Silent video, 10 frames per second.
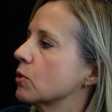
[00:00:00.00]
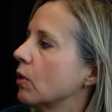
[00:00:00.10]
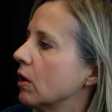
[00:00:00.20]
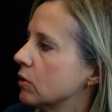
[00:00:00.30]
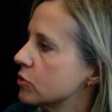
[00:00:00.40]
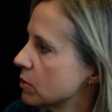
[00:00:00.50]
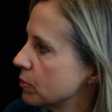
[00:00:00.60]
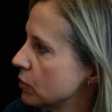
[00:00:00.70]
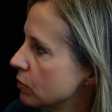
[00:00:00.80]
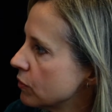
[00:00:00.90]
quo, to
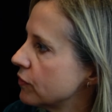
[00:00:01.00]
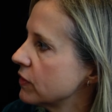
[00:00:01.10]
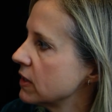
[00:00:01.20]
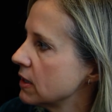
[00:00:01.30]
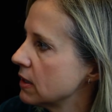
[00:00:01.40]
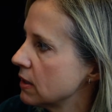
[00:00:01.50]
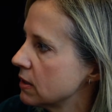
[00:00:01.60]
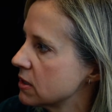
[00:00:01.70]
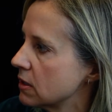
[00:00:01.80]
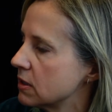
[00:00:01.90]
move
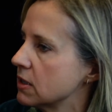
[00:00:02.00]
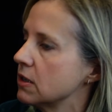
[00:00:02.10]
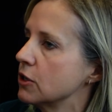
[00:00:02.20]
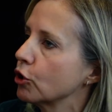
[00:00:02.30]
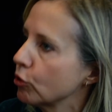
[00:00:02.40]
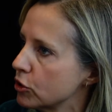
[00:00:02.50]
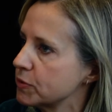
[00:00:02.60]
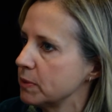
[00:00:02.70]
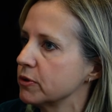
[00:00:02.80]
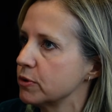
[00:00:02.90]
to encourage
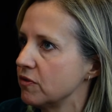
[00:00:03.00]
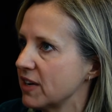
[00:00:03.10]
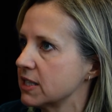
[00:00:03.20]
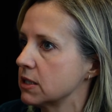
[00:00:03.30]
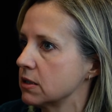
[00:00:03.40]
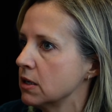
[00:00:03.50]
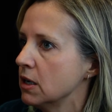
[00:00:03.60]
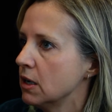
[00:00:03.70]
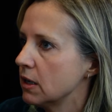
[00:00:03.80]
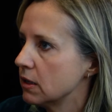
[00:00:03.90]
people to invest in
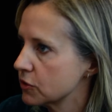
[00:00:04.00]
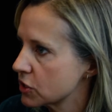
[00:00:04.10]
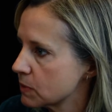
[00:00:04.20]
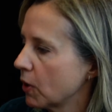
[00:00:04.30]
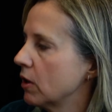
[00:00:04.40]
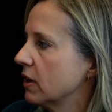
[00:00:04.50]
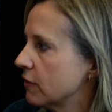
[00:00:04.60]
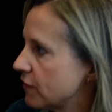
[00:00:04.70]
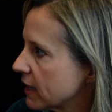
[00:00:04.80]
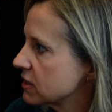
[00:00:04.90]
smart,
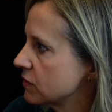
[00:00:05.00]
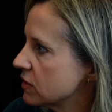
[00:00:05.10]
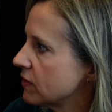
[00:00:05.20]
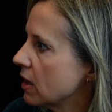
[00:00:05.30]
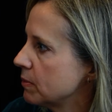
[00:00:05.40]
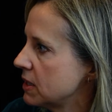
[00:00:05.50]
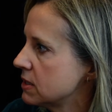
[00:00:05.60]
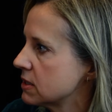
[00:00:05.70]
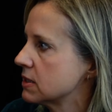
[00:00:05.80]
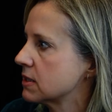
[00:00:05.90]
effective
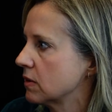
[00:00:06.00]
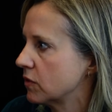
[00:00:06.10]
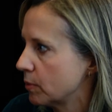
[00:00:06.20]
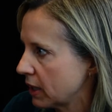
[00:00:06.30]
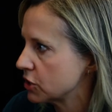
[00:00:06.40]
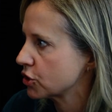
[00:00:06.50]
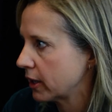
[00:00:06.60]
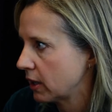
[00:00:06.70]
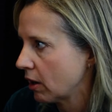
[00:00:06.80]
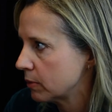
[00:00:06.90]
development instead of the bright,
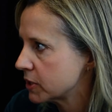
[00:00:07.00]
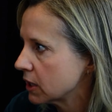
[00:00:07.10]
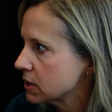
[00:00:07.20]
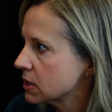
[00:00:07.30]
shiny objects.